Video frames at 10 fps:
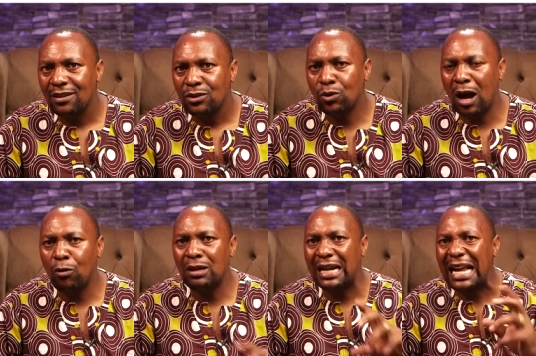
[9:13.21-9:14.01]
So I
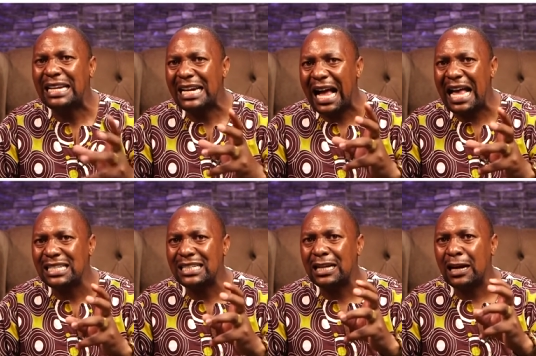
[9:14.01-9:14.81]
would kindly
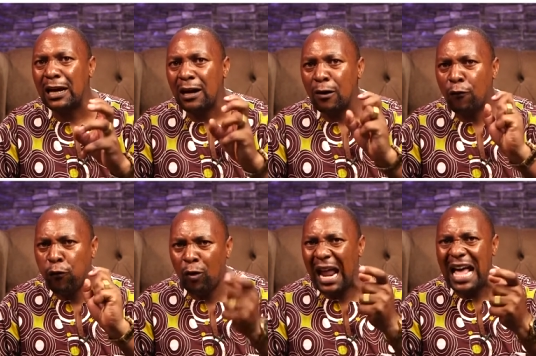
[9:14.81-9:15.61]
ask
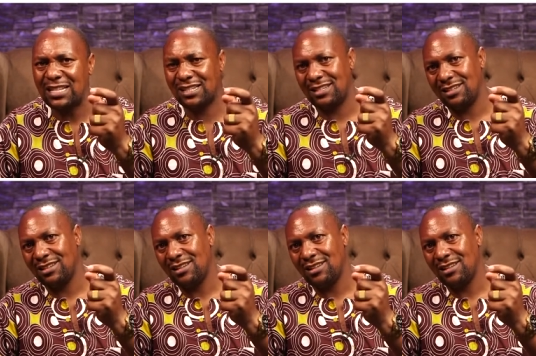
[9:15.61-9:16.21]
for us,